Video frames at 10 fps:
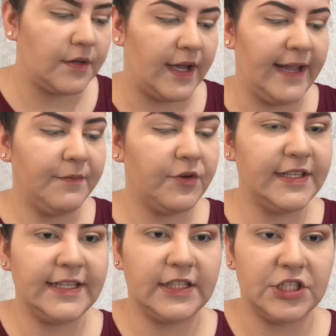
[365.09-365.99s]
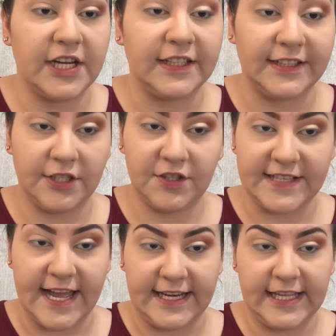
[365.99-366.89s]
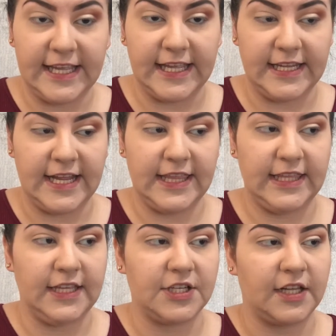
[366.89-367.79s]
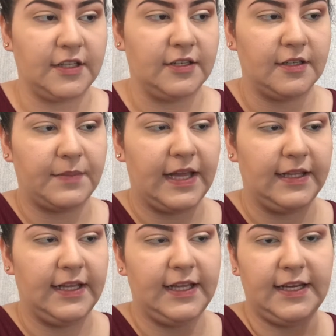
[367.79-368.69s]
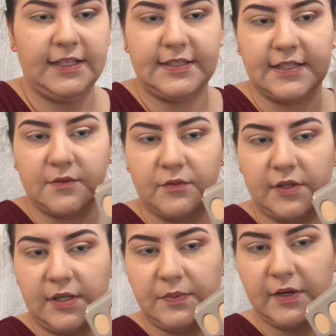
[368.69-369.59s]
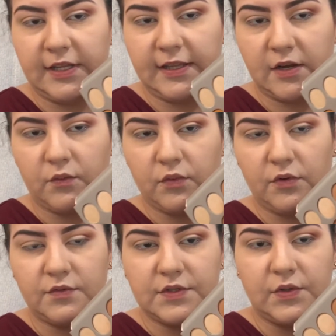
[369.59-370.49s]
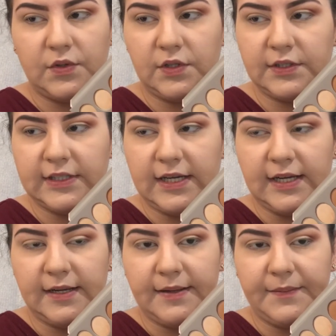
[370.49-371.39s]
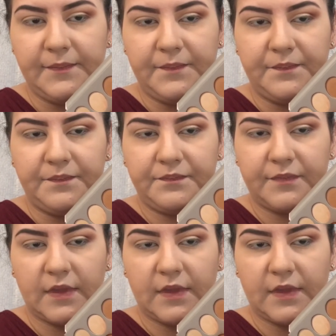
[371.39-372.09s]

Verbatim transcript: So I am going to take the shade Little Daddy in the Jaclyn Hill palette, and it is this really pretty like rose gold, um,